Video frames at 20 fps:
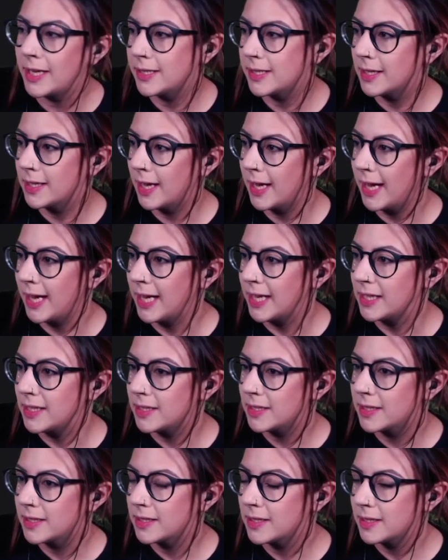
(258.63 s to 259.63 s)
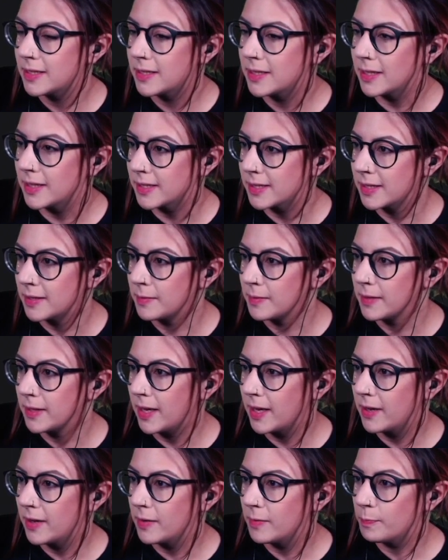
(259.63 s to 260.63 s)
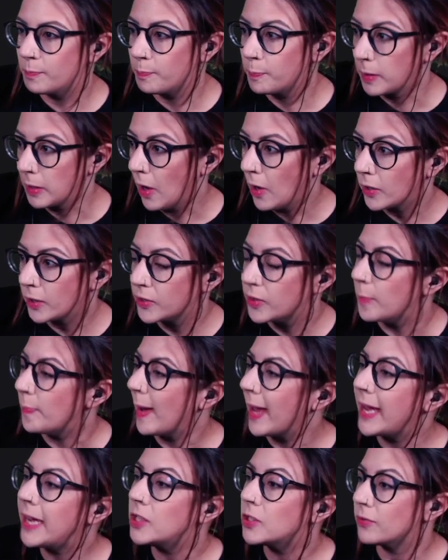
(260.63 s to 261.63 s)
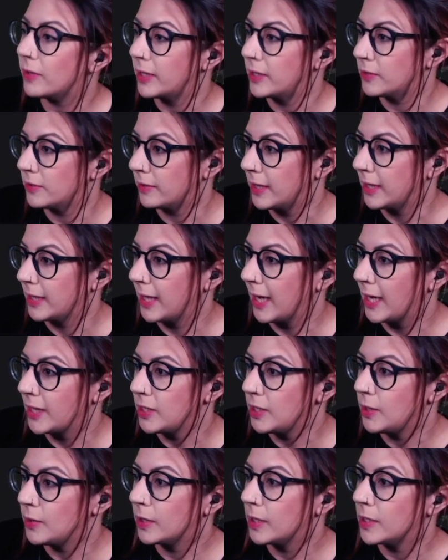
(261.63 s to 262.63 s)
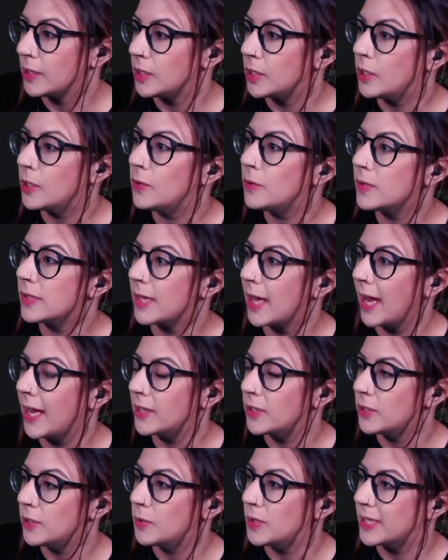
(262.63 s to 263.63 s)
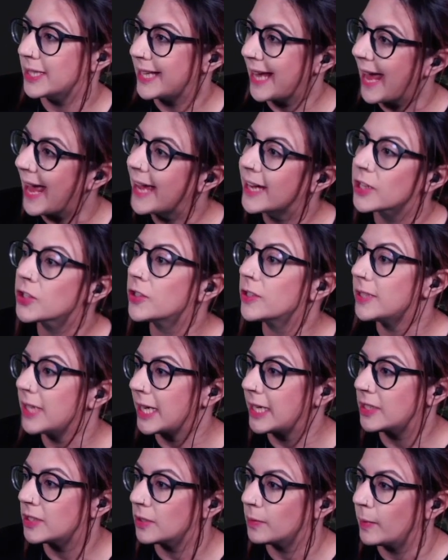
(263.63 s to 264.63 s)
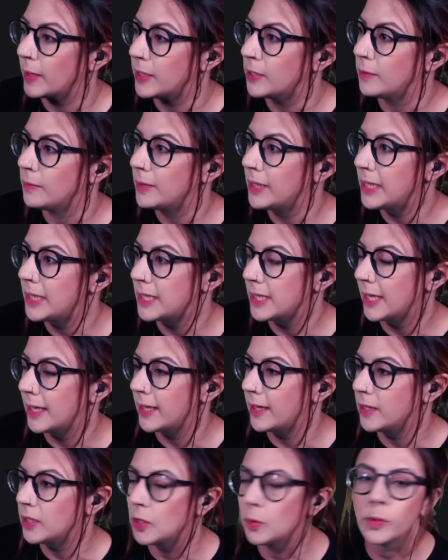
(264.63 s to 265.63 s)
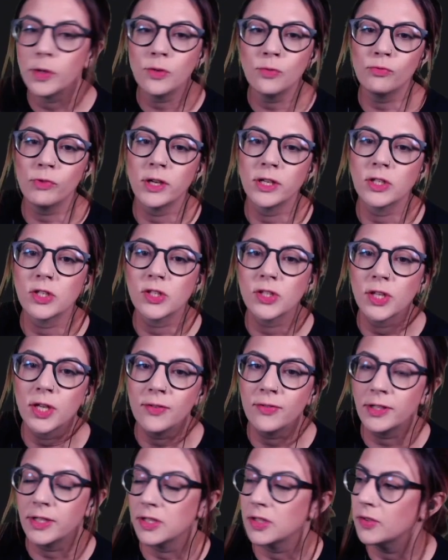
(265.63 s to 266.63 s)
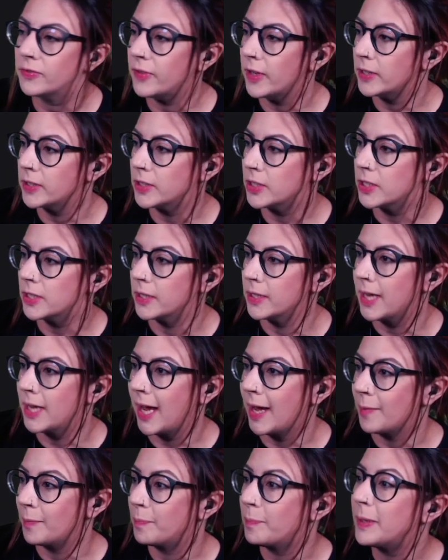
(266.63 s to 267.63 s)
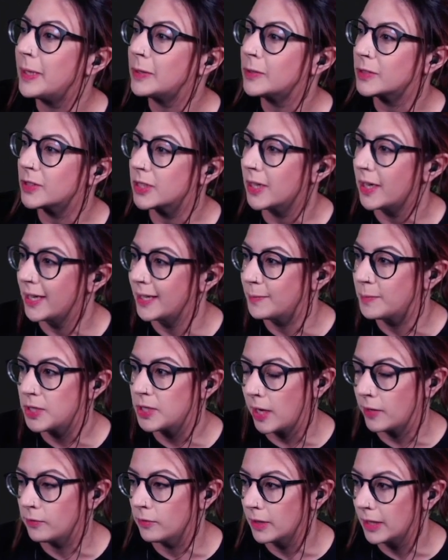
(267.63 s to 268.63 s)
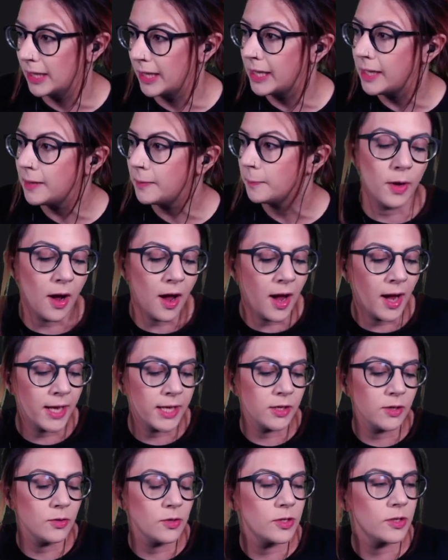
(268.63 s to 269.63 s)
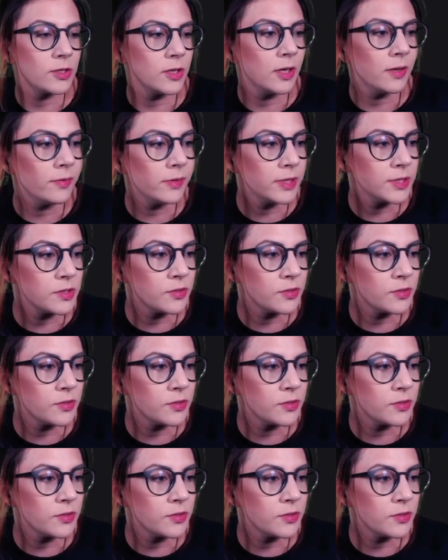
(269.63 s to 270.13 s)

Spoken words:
that it doesn't block the page rendering, and you can use that to just get extra data when you need it. You wouldn't run a serverless function at build time generally. I use serverless